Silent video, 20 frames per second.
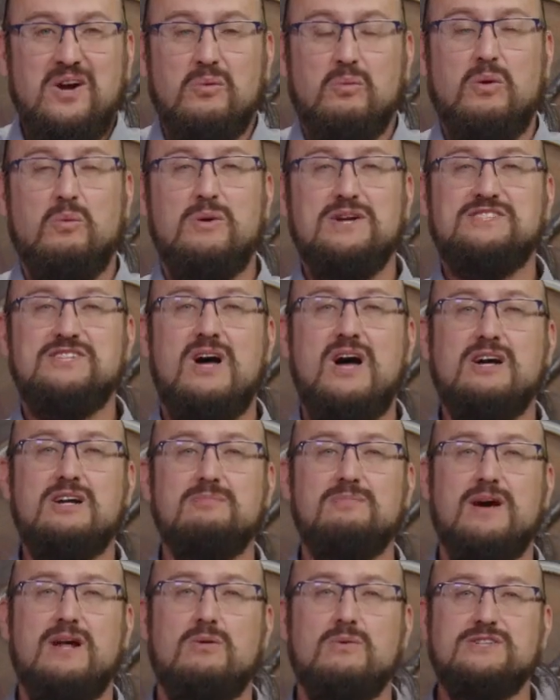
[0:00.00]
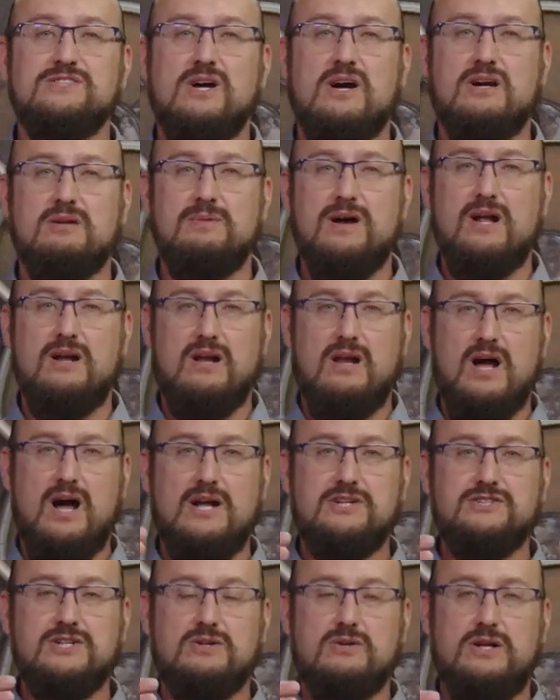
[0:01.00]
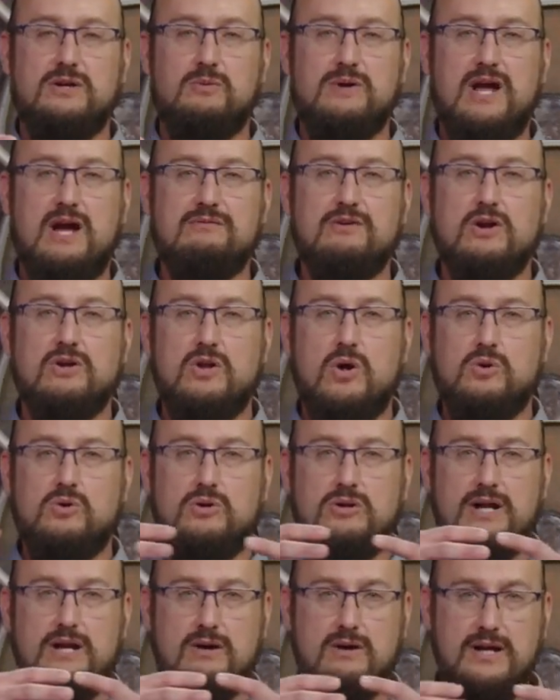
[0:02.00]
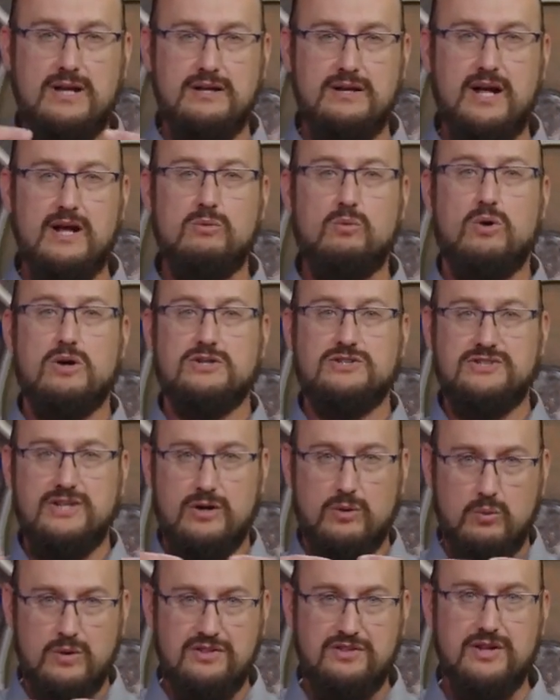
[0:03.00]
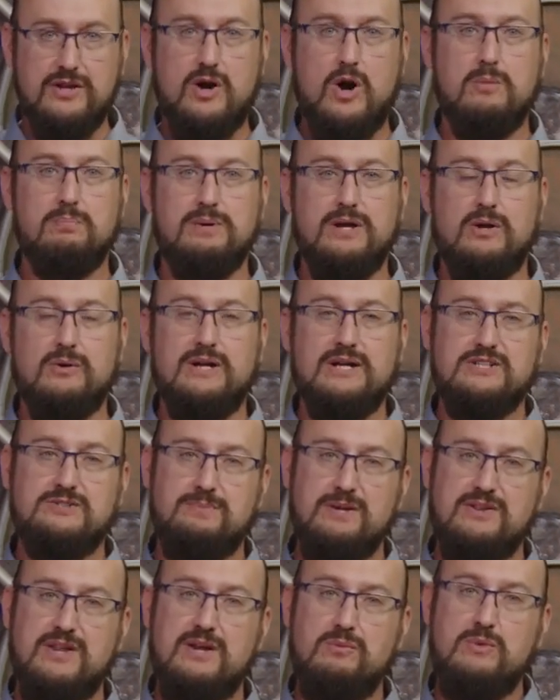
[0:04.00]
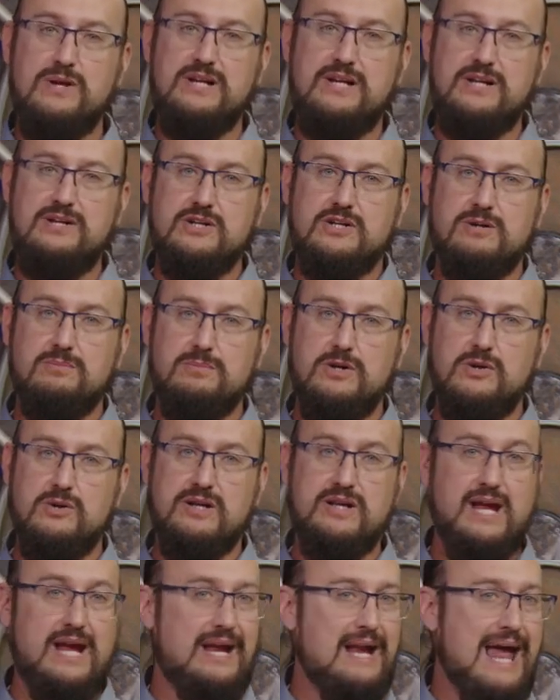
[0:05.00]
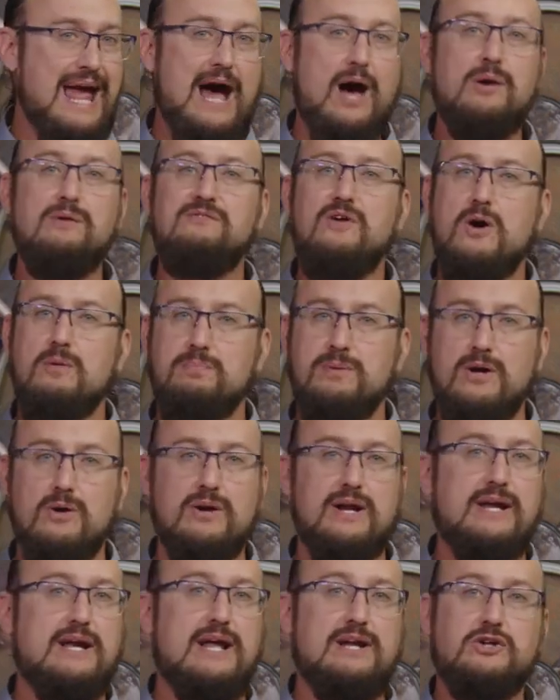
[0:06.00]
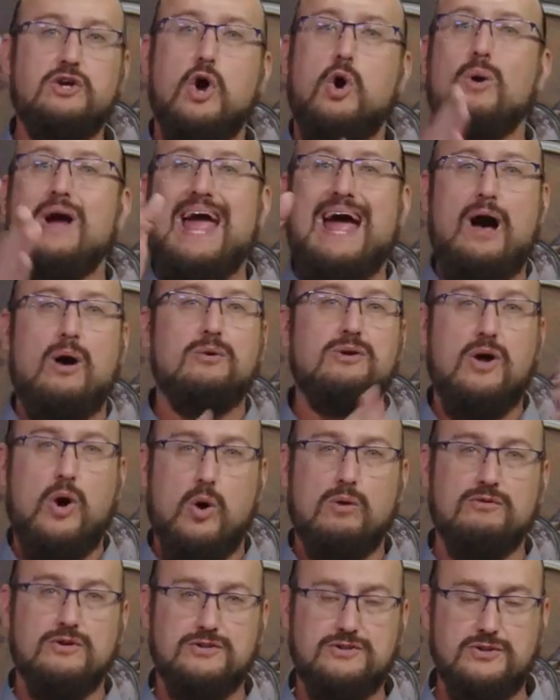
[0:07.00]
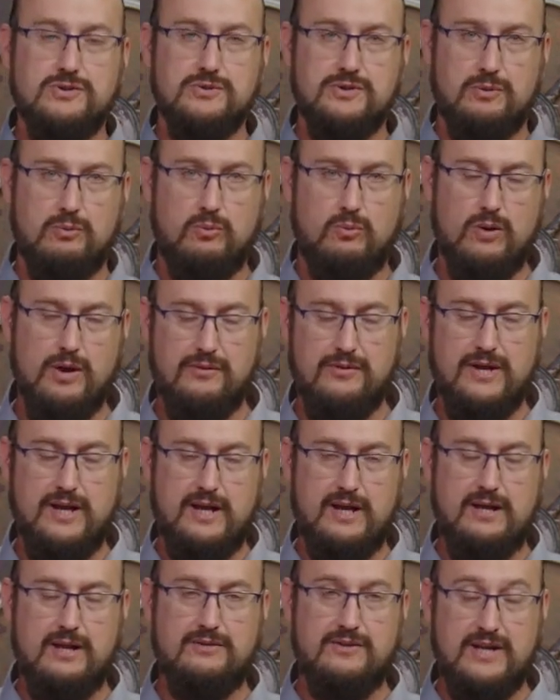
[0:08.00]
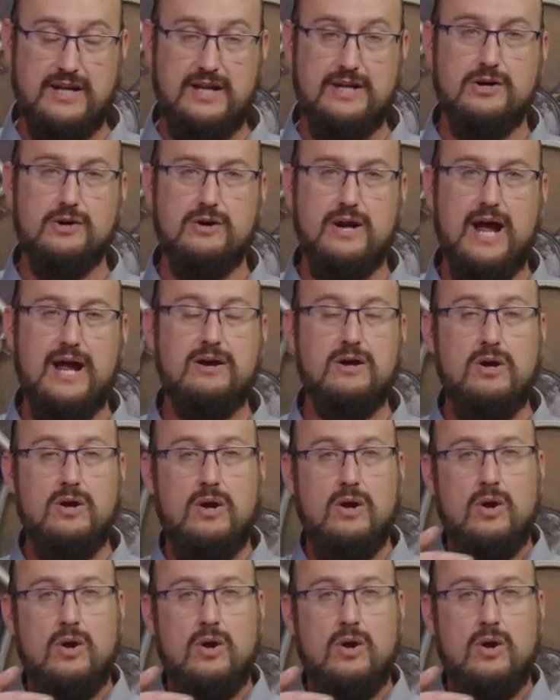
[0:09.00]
When we talk about it, we talk about logically. We have our local area networks that are within our buildings, but then we need to communicate out of our building and go out over to the internet.